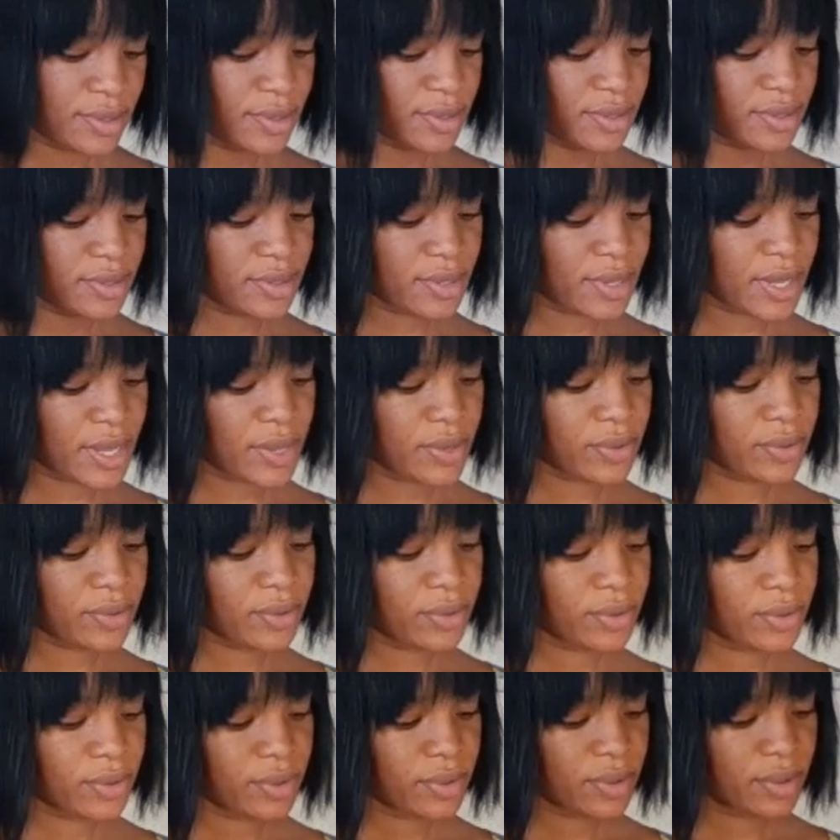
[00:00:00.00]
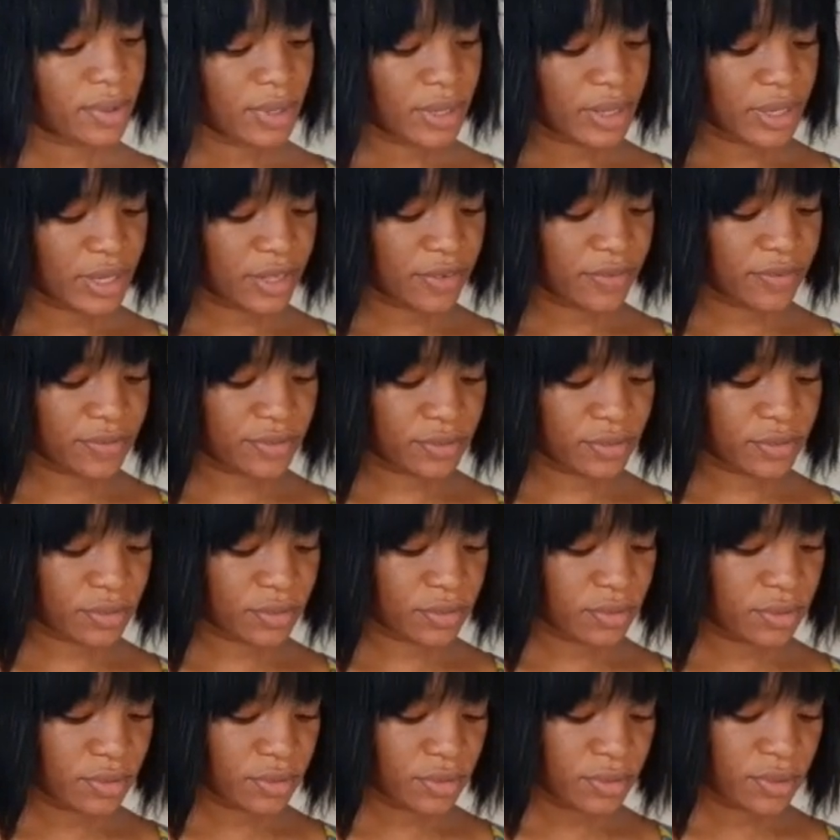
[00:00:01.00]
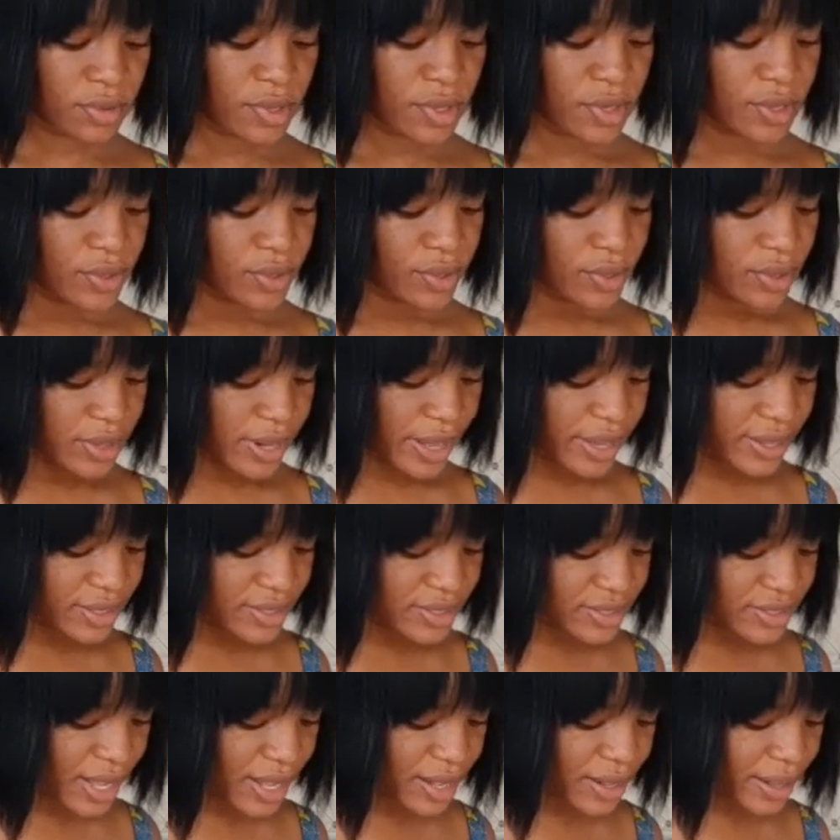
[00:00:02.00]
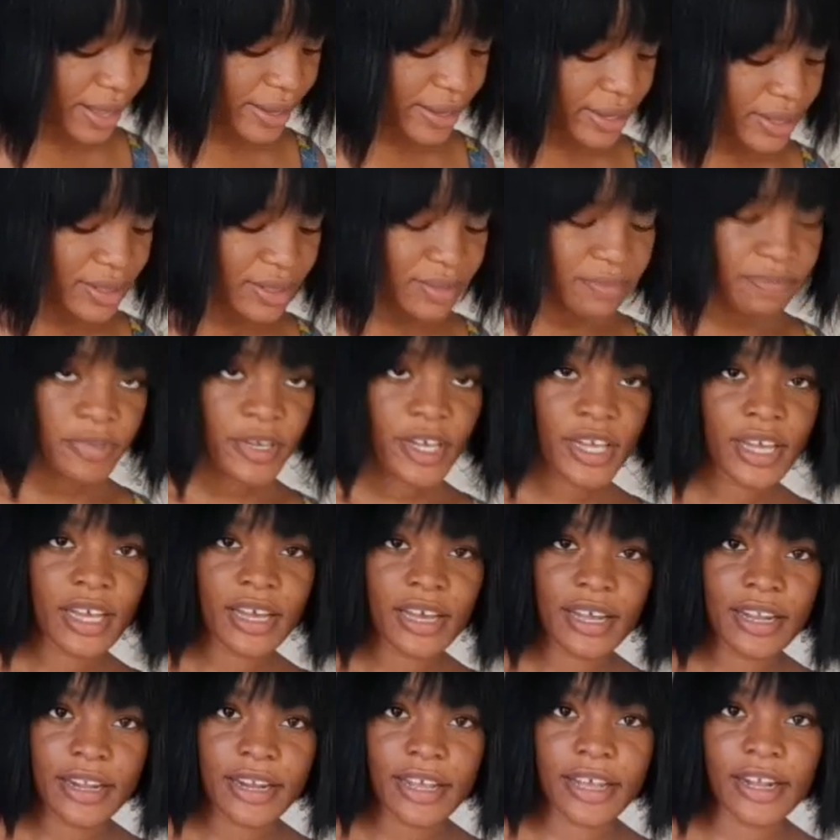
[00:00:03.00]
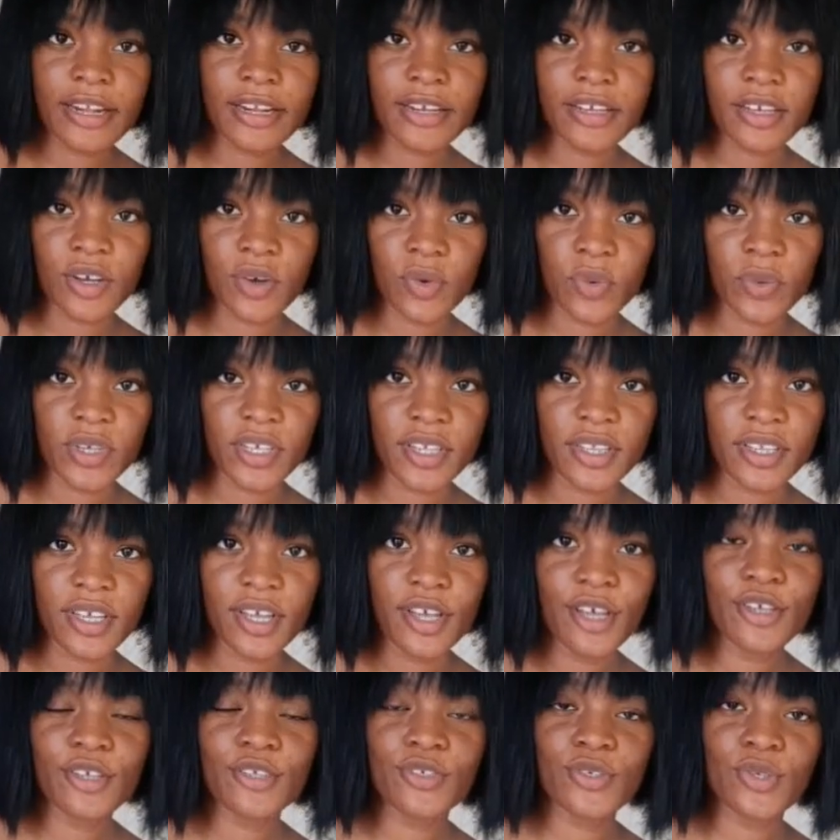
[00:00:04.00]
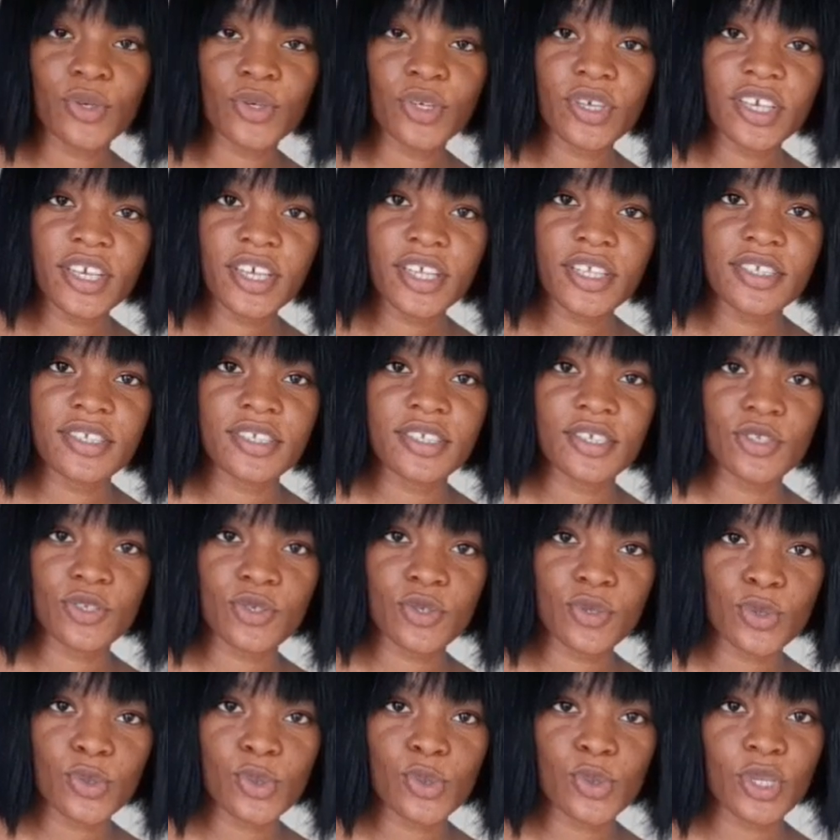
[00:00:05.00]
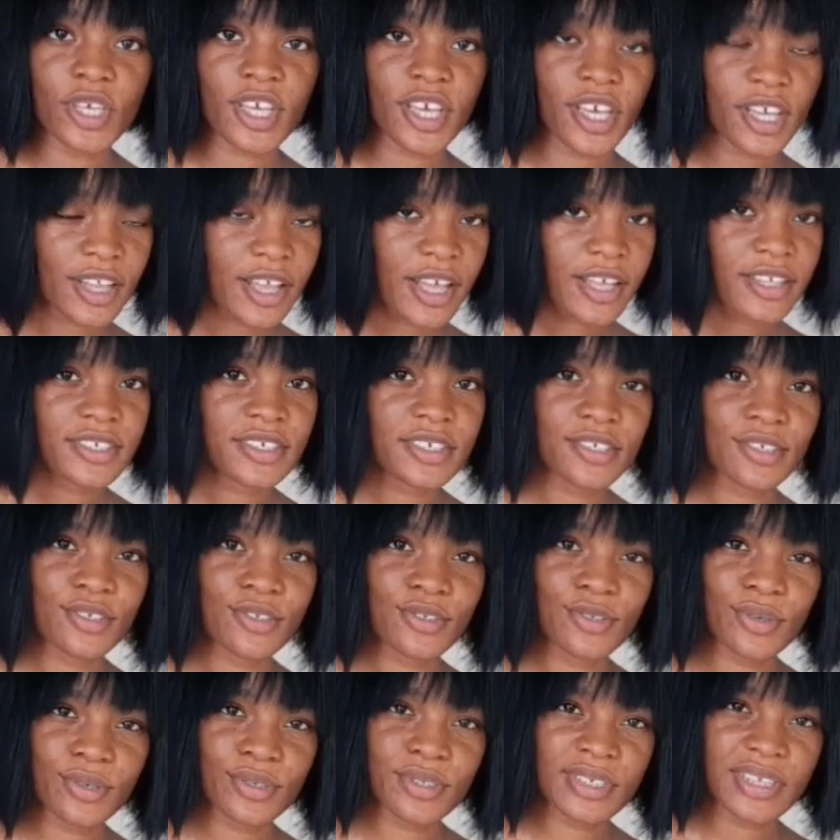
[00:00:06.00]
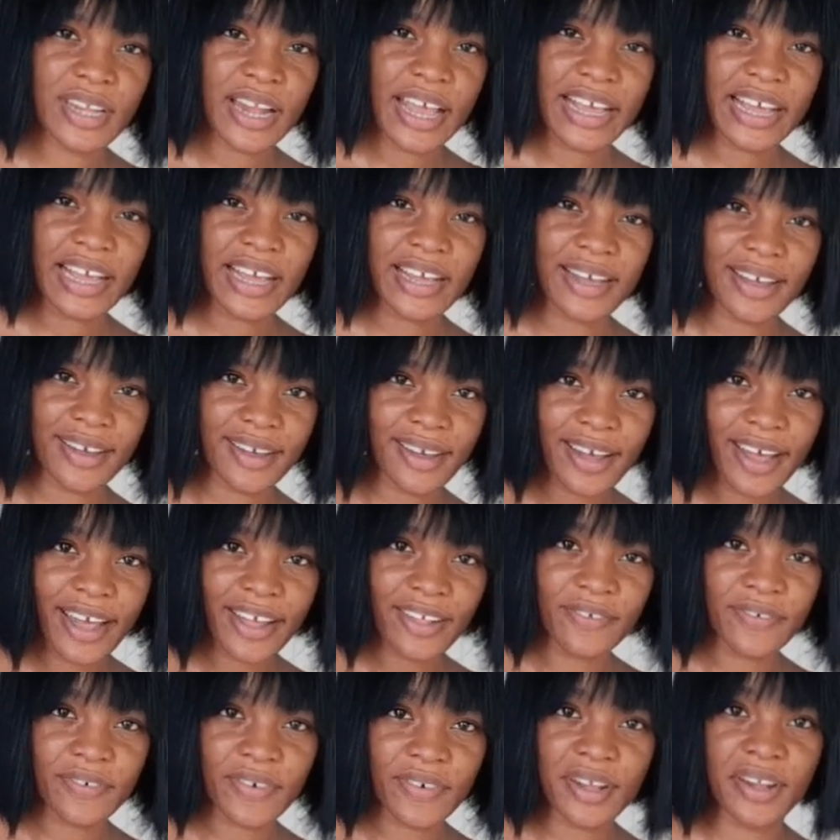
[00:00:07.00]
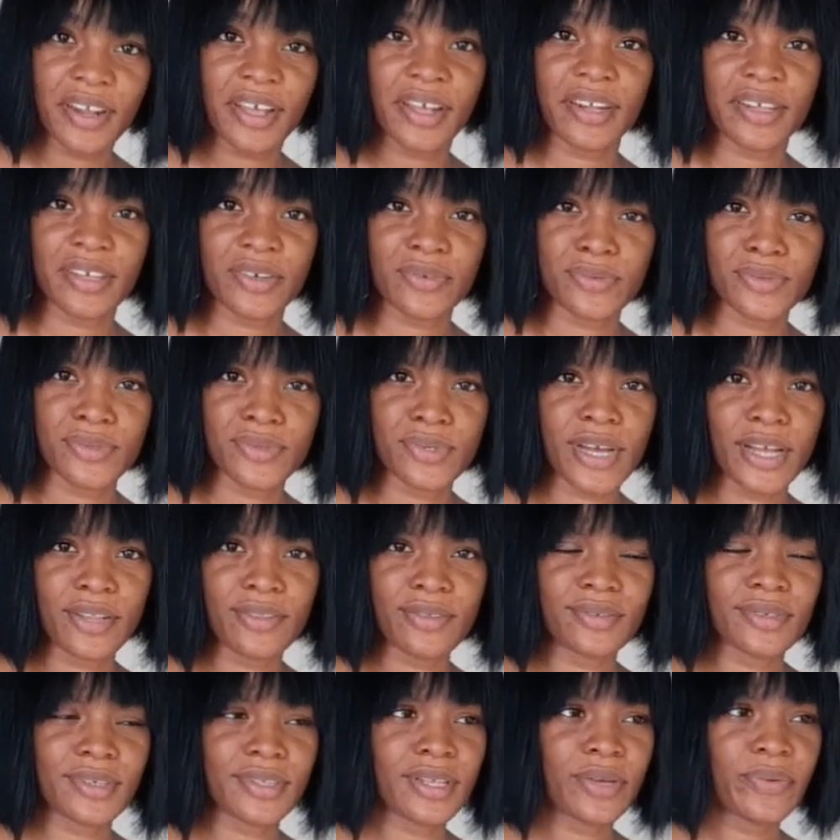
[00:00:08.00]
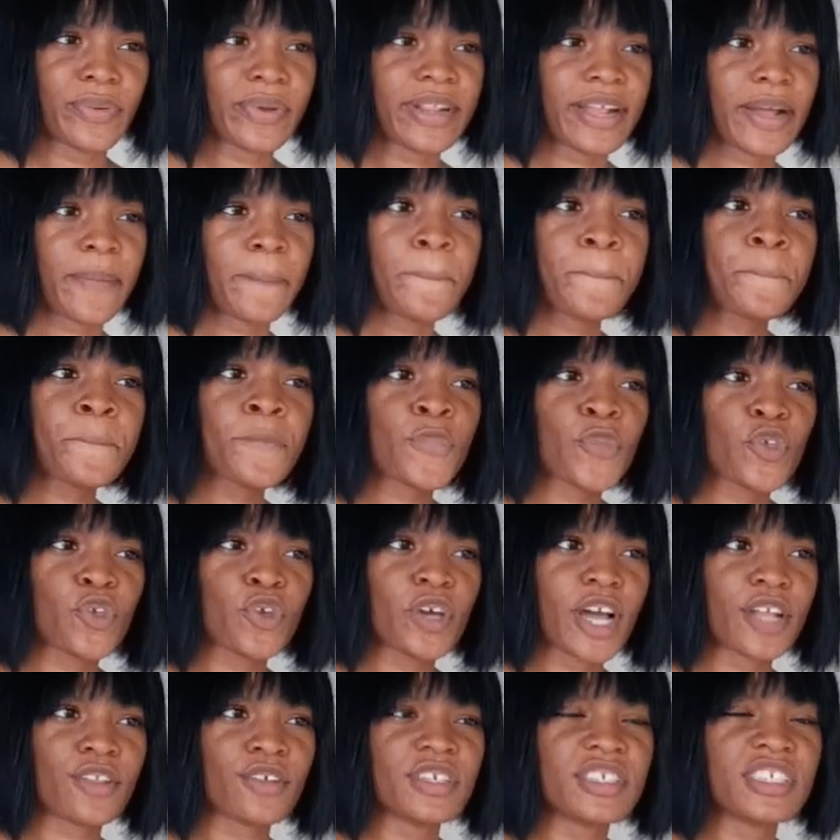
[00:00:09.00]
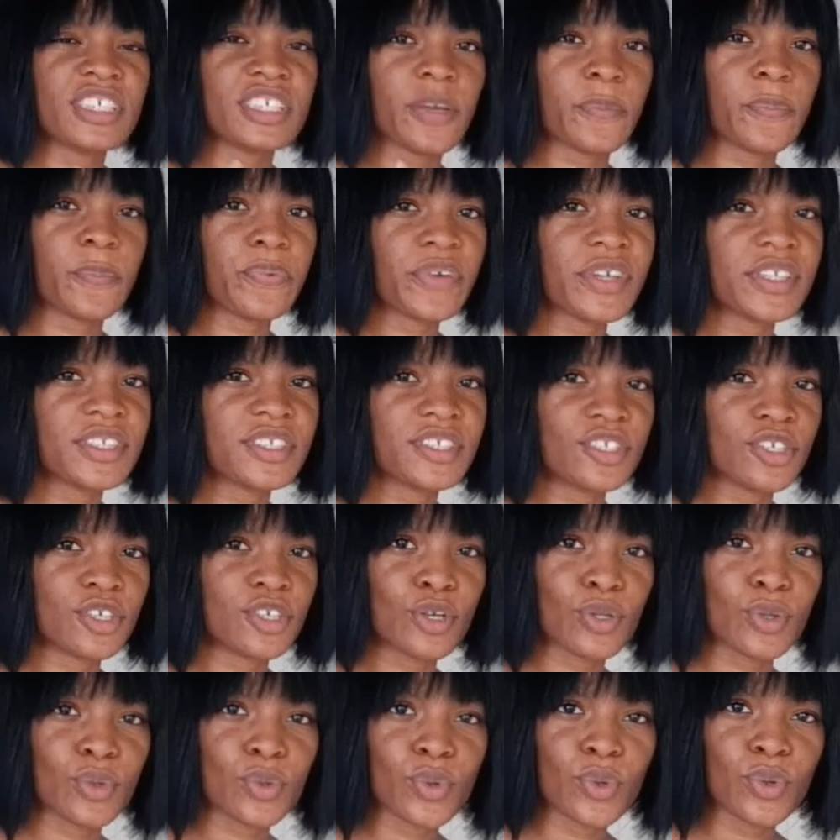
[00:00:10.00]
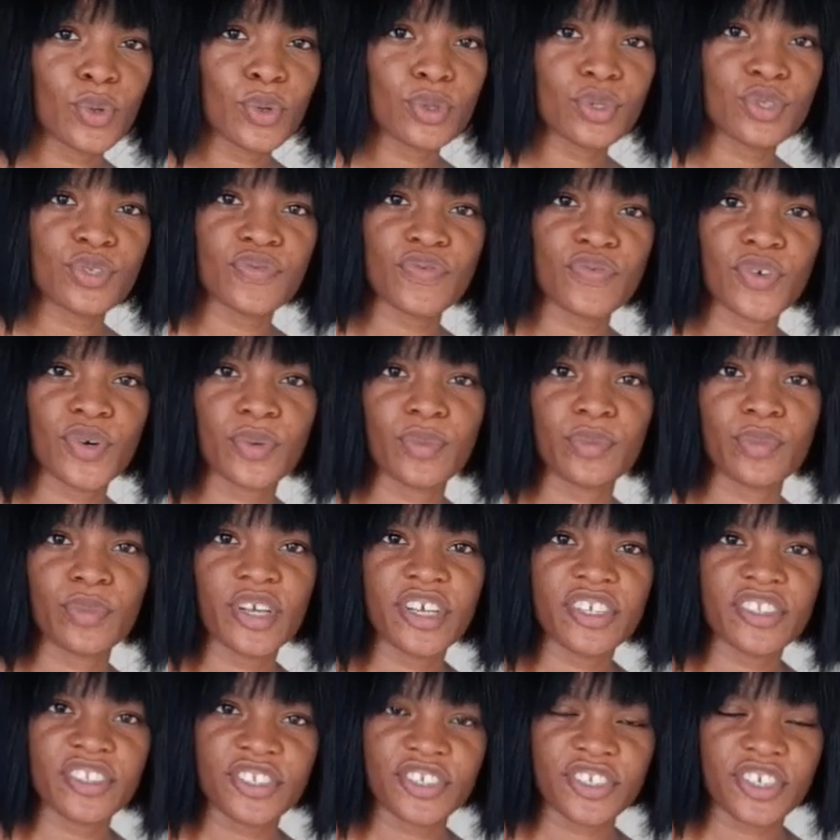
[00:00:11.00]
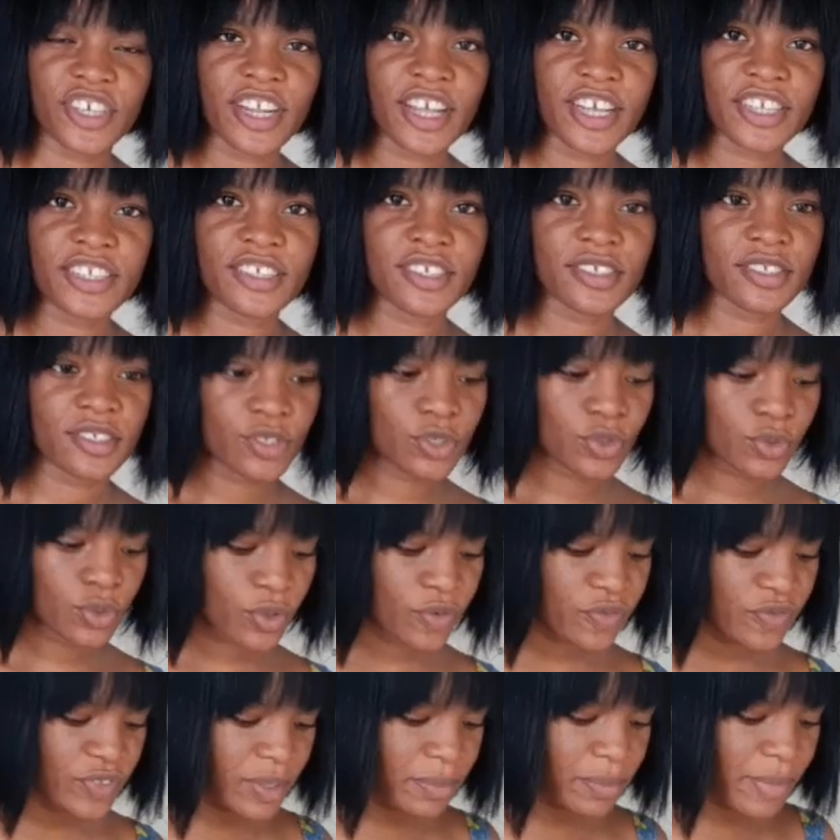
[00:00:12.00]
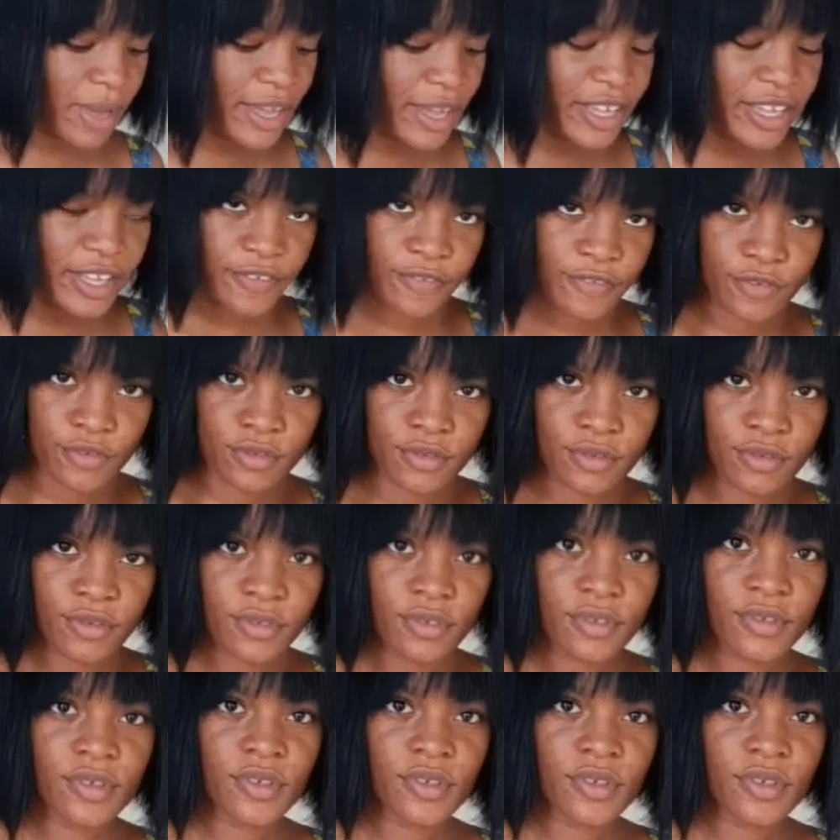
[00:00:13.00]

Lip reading: It's now even, like it's now like clear liquid. So you eat the two together till it turns like kind of clear liquid. You cannot, in a way that you cannot separate the glucose from the gelatin. The two of them are even,